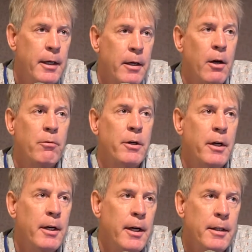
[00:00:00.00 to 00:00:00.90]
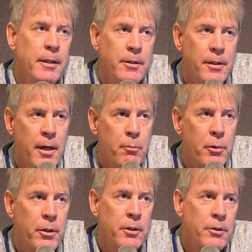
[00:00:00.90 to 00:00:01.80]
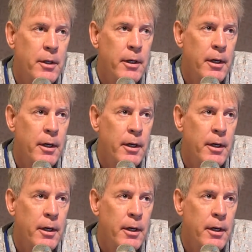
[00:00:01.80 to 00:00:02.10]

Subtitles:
However, these numbers